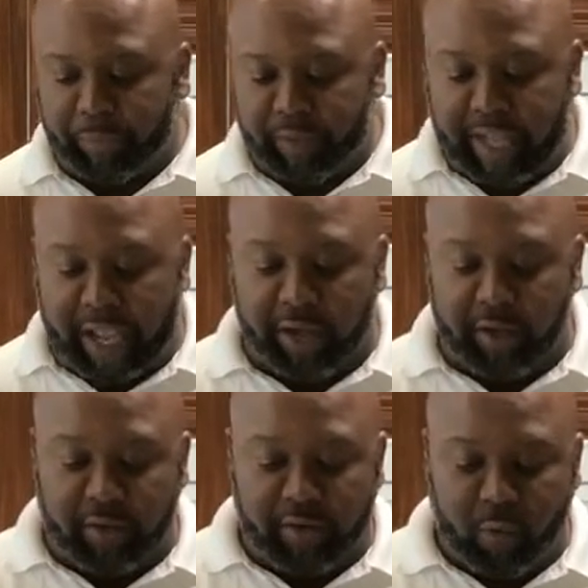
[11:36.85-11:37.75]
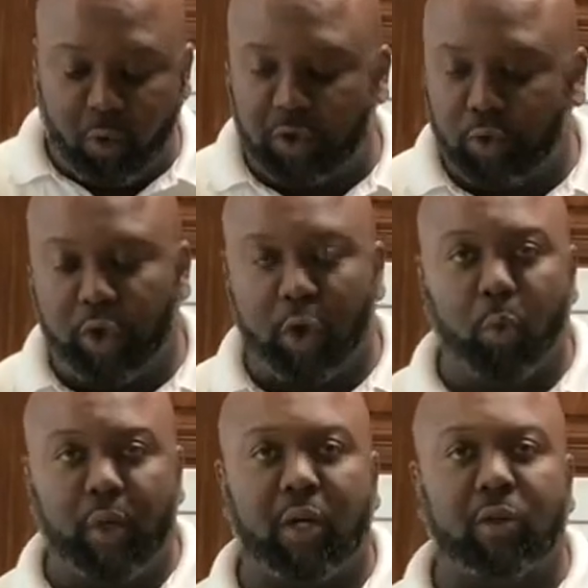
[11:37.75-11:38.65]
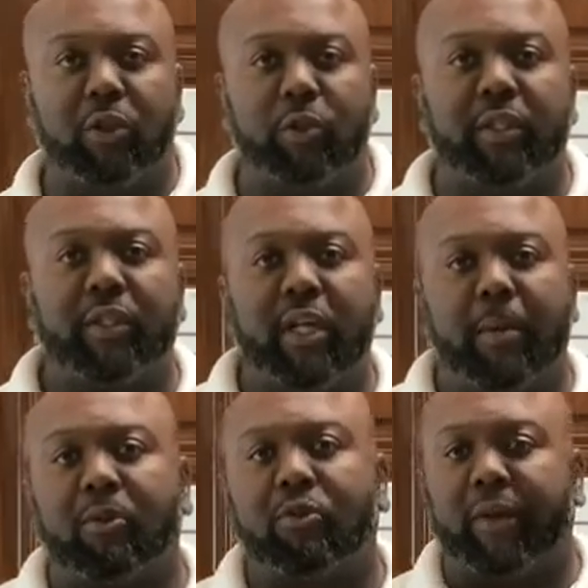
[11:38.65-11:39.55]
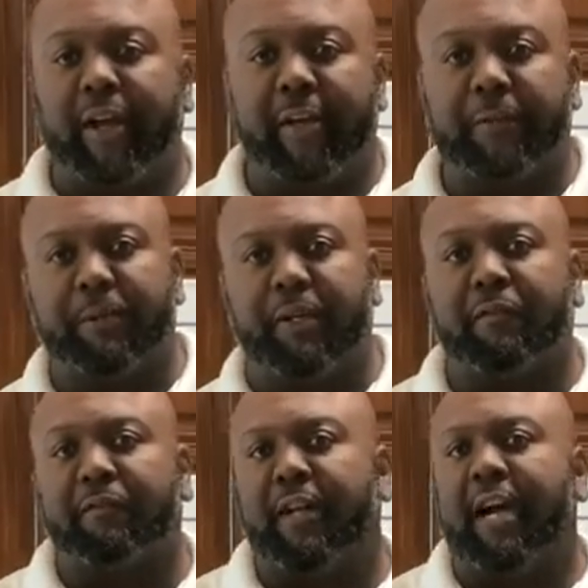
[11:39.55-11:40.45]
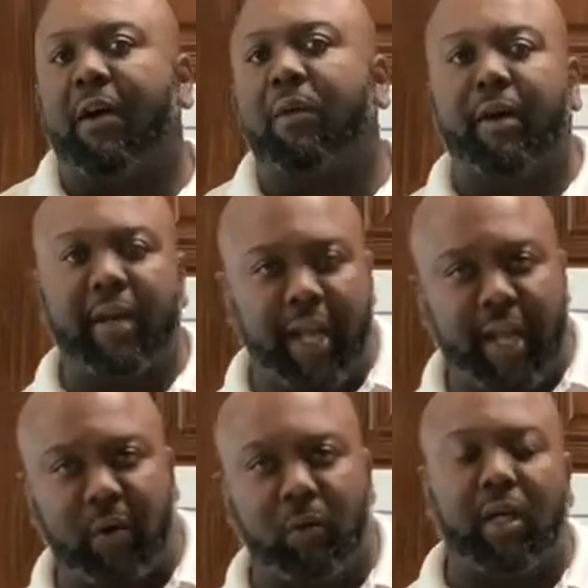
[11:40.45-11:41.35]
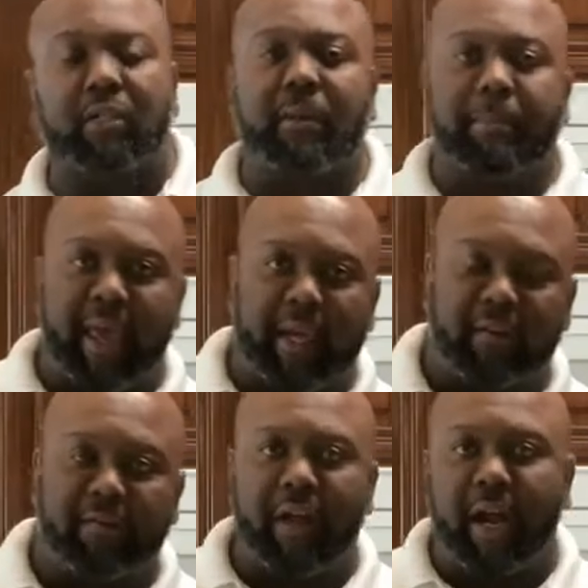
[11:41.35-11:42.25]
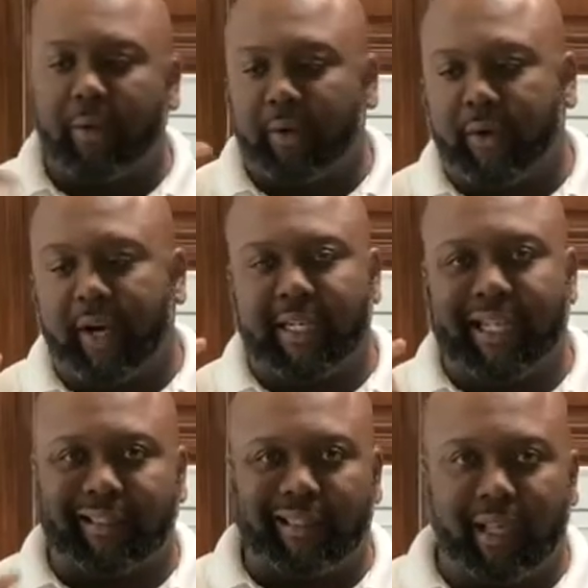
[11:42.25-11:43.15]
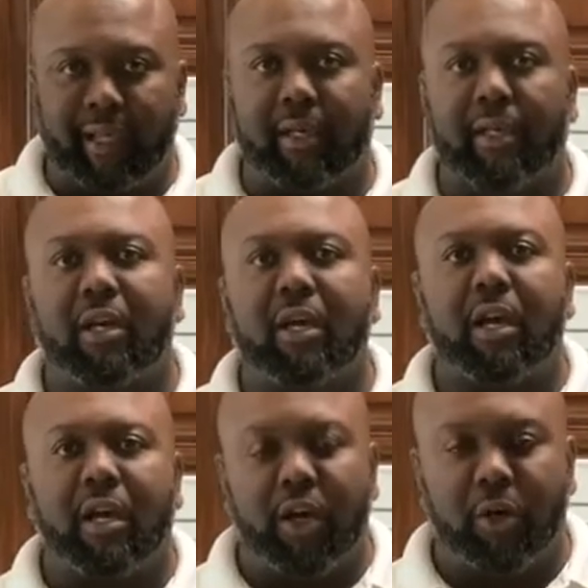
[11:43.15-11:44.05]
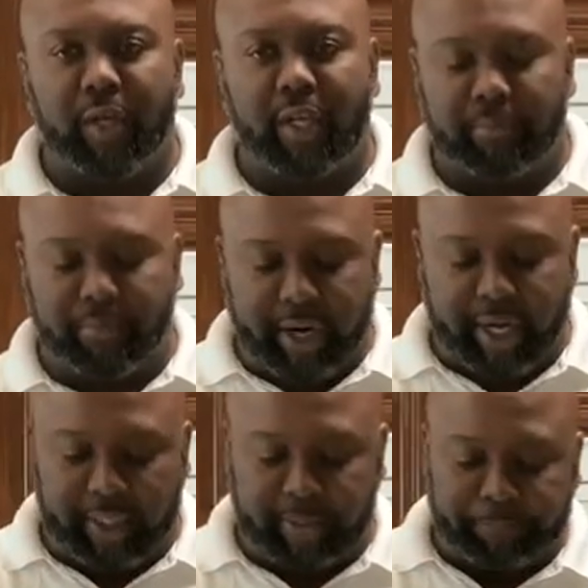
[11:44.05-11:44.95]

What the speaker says: Now, of course, you know, we don't do the double dredge, put in the flour, the egg, washing it back in the flour to create that thick coating, breading.